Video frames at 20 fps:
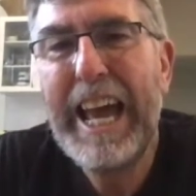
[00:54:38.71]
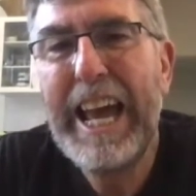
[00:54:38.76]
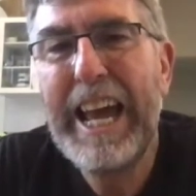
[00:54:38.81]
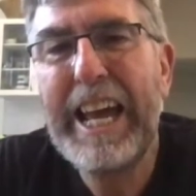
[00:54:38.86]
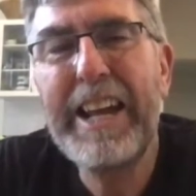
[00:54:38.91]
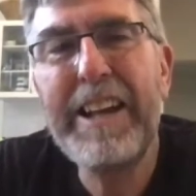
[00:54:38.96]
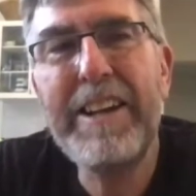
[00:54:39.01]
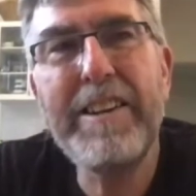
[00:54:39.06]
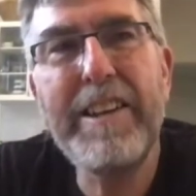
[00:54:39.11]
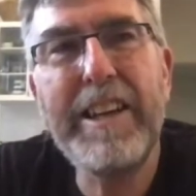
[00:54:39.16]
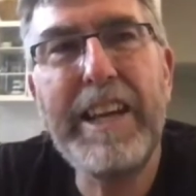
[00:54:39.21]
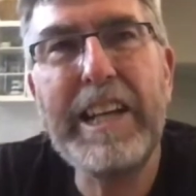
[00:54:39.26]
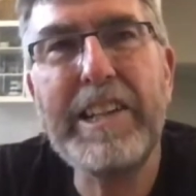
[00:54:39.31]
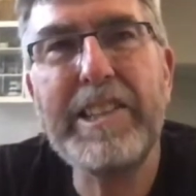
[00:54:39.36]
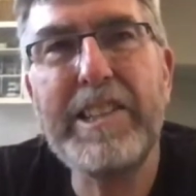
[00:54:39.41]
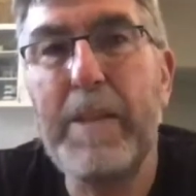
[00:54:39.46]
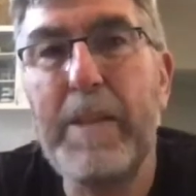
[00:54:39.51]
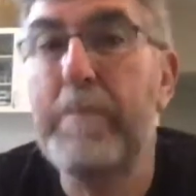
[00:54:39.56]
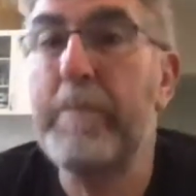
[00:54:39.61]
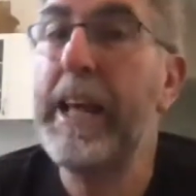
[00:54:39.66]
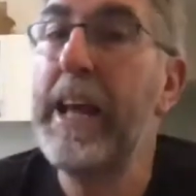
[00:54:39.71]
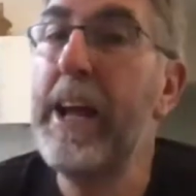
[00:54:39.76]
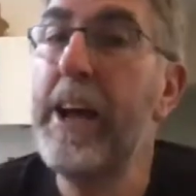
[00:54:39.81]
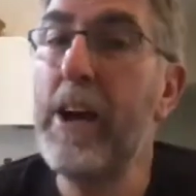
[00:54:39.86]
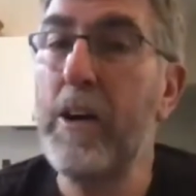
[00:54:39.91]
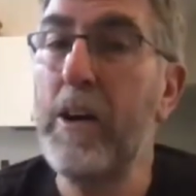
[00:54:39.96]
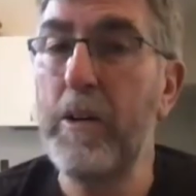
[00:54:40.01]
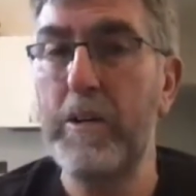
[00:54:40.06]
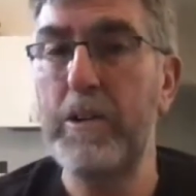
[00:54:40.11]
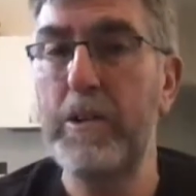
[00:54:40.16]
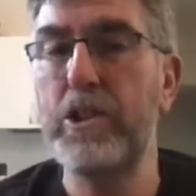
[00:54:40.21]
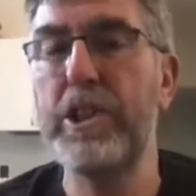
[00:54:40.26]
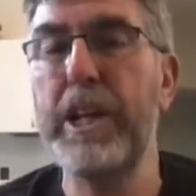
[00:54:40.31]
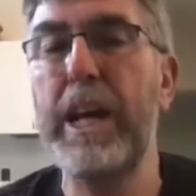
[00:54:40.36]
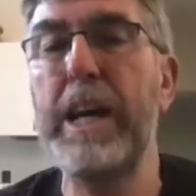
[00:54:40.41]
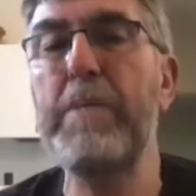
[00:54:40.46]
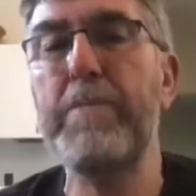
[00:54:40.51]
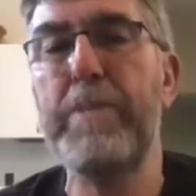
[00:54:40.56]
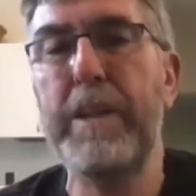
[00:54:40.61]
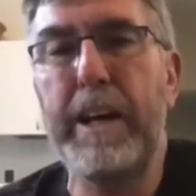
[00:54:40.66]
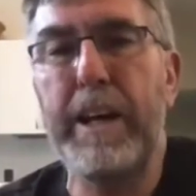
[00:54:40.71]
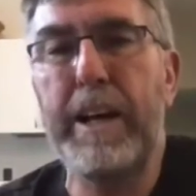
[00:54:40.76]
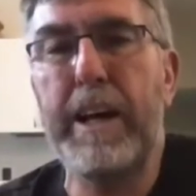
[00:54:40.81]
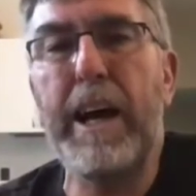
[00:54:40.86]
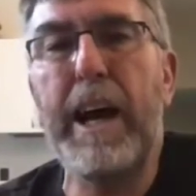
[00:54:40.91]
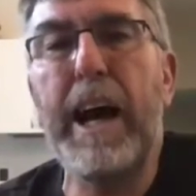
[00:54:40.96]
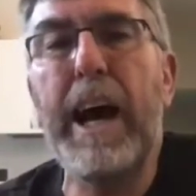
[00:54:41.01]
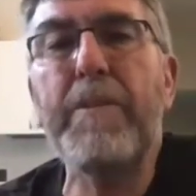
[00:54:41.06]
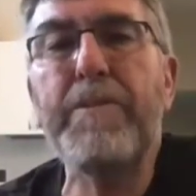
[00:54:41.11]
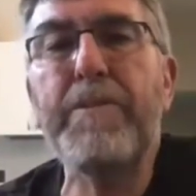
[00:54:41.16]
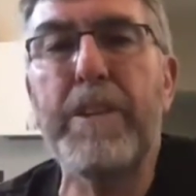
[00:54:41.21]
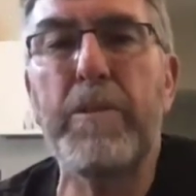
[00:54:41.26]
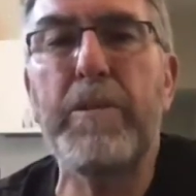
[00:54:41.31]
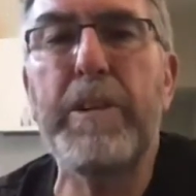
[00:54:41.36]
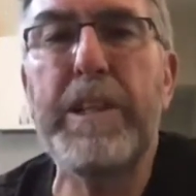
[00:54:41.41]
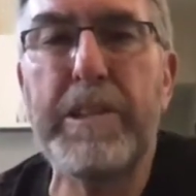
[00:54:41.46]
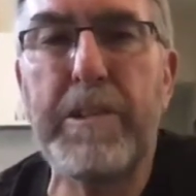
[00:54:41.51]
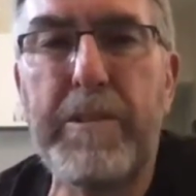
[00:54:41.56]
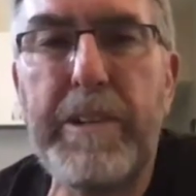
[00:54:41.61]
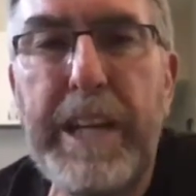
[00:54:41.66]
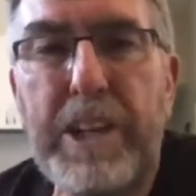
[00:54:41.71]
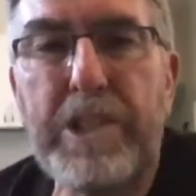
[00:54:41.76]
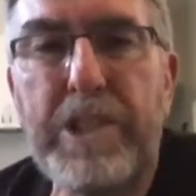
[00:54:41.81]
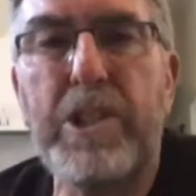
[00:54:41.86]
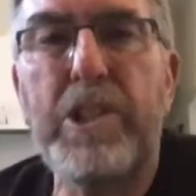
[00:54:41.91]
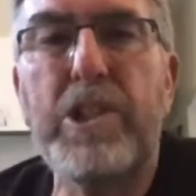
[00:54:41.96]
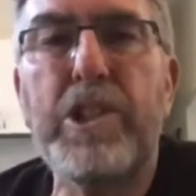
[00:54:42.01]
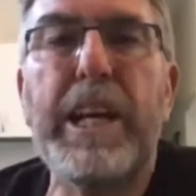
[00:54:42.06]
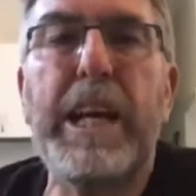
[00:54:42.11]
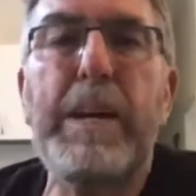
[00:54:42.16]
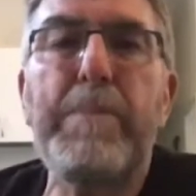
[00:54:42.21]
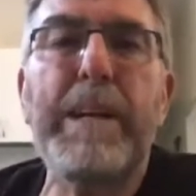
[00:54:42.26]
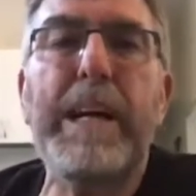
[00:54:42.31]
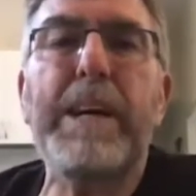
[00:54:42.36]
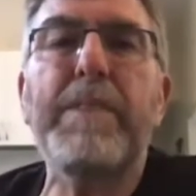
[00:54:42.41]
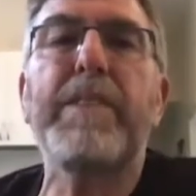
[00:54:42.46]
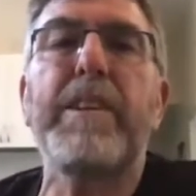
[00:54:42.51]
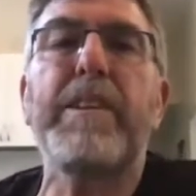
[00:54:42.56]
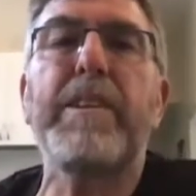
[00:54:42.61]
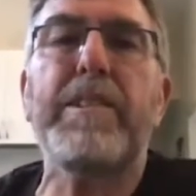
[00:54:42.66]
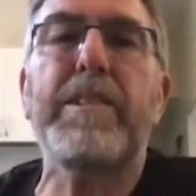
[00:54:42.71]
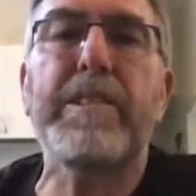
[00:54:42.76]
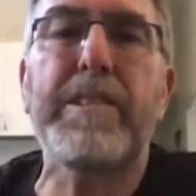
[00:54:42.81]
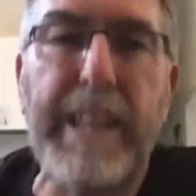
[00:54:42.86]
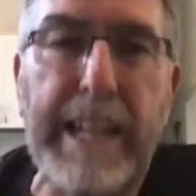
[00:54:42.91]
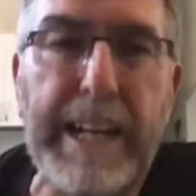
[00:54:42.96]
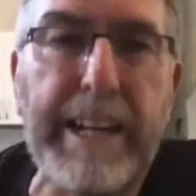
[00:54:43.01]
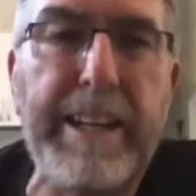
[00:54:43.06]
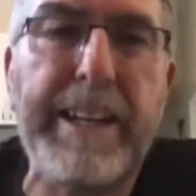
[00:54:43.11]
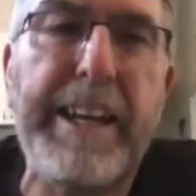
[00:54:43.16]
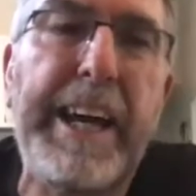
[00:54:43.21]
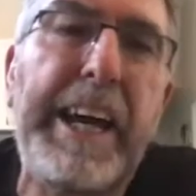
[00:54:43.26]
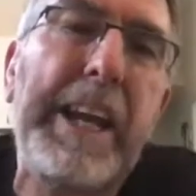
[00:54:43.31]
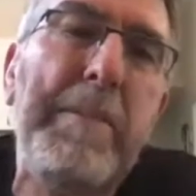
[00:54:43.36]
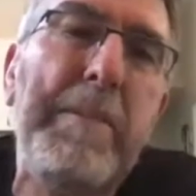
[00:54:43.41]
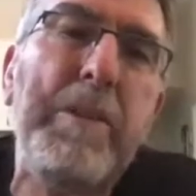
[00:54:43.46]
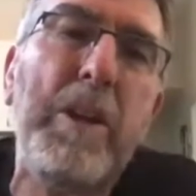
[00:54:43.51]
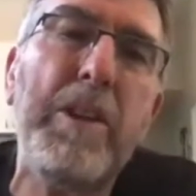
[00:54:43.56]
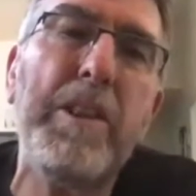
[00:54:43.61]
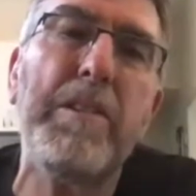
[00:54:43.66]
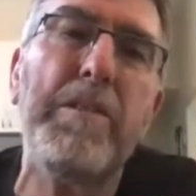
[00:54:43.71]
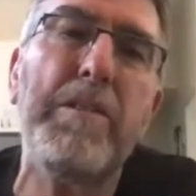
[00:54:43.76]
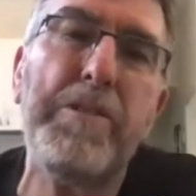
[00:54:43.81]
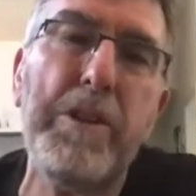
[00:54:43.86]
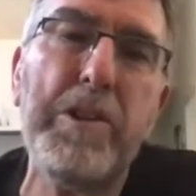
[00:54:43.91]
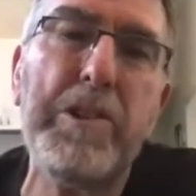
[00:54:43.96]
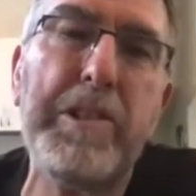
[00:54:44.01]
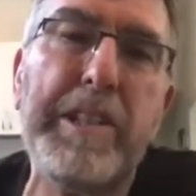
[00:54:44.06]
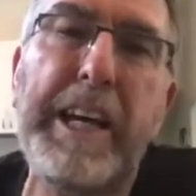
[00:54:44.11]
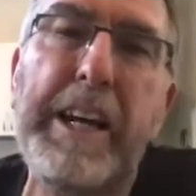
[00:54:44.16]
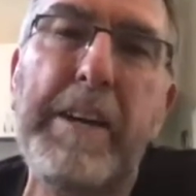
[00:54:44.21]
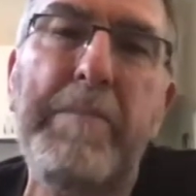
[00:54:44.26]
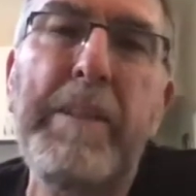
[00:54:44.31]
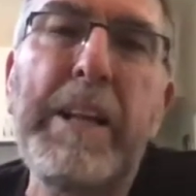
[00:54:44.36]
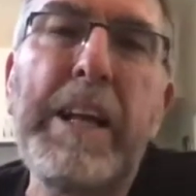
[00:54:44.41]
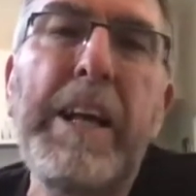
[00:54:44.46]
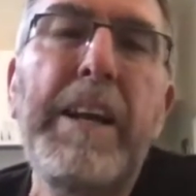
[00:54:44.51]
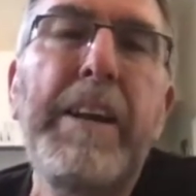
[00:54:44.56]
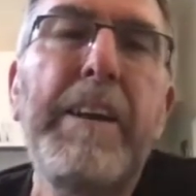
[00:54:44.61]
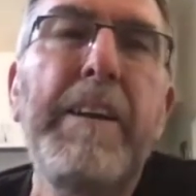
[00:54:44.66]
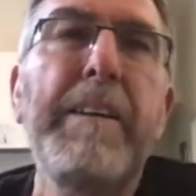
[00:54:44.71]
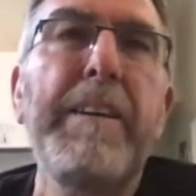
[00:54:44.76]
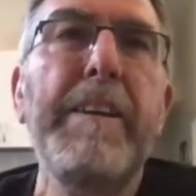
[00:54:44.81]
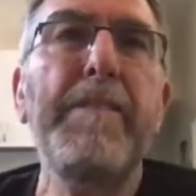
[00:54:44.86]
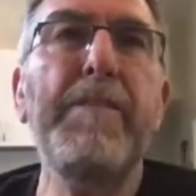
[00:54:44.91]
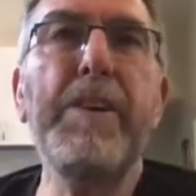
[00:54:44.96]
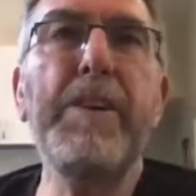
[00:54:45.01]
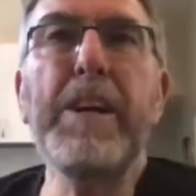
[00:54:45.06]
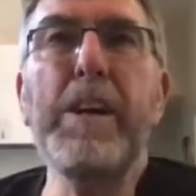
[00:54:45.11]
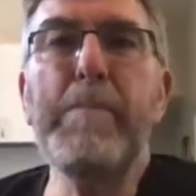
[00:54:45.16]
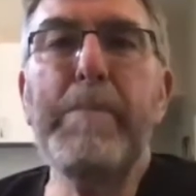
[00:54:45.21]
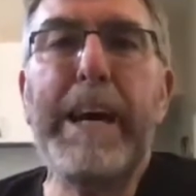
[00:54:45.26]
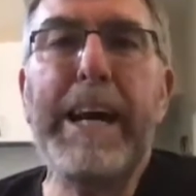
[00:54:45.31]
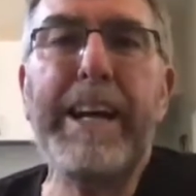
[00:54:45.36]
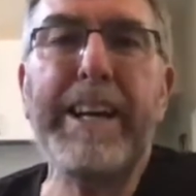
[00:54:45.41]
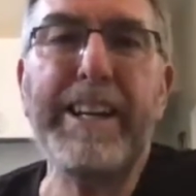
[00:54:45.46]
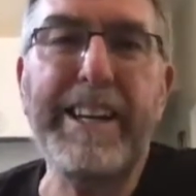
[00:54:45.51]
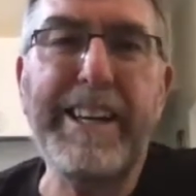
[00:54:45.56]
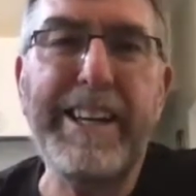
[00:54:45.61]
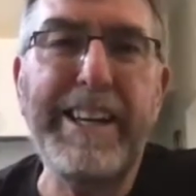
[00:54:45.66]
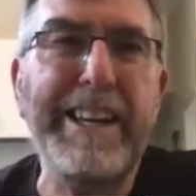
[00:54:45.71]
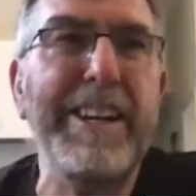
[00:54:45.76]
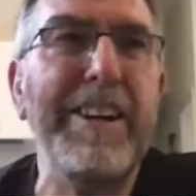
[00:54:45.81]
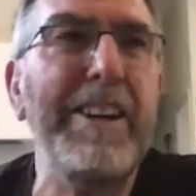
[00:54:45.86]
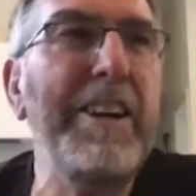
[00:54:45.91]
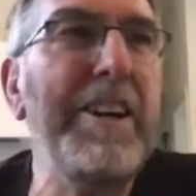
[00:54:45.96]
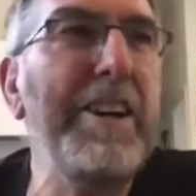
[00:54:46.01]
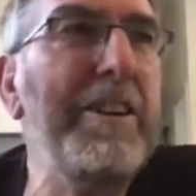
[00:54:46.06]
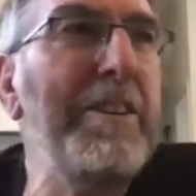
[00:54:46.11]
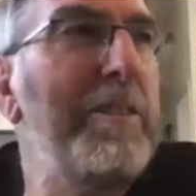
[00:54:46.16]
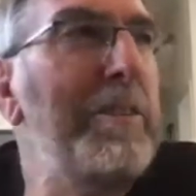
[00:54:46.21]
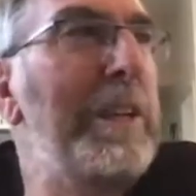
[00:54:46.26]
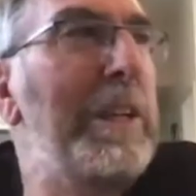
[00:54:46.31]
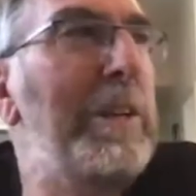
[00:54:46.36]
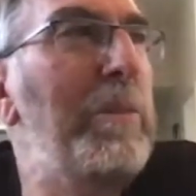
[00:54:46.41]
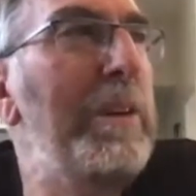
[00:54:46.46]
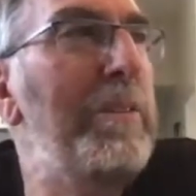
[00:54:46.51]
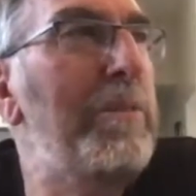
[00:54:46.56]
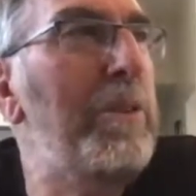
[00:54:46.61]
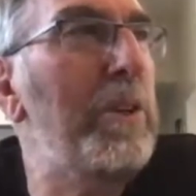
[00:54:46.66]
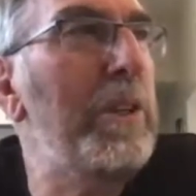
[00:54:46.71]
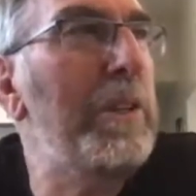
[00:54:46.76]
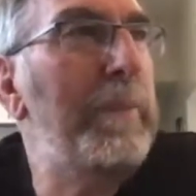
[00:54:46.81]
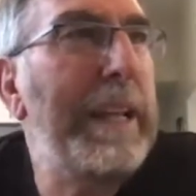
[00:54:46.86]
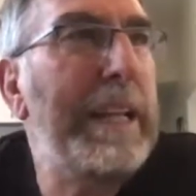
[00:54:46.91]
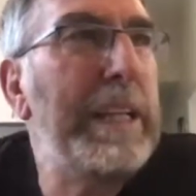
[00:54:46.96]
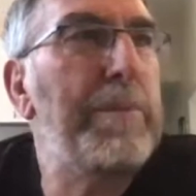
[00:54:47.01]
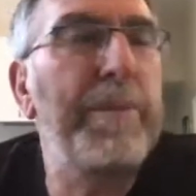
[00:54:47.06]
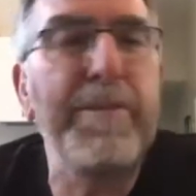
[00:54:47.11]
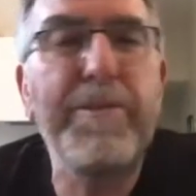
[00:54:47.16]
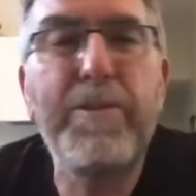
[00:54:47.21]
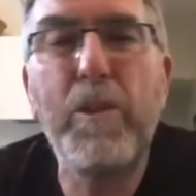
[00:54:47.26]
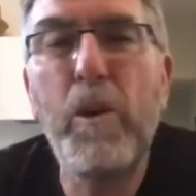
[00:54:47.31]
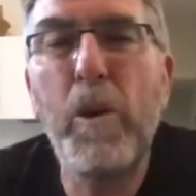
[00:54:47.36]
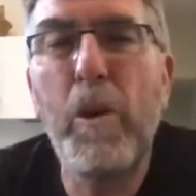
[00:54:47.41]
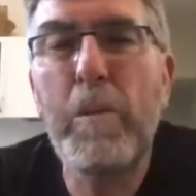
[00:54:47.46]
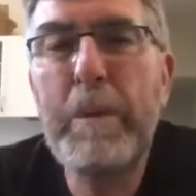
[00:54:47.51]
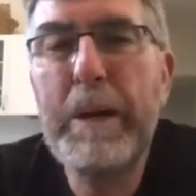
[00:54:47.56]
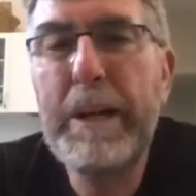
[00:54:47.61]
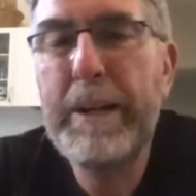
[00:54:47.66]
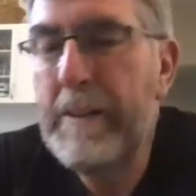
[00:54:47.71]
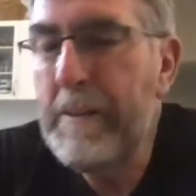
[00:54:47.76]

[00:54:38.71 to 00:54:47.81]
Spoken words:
And except now shaped after the resurrection, shaped after the second Adam, not the first Adam. If you go back, and I know we've talked about this before, but